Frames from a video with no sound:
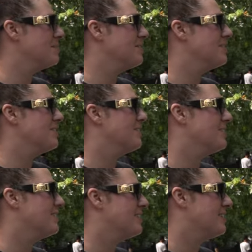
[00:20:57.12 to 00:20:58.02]

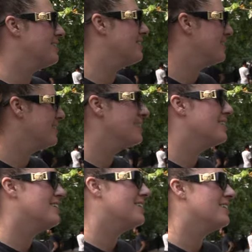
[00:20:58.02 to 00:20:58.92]

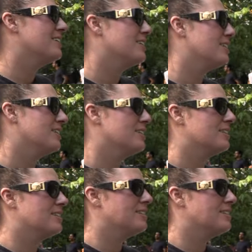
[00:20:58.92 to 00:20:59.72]
[no speech]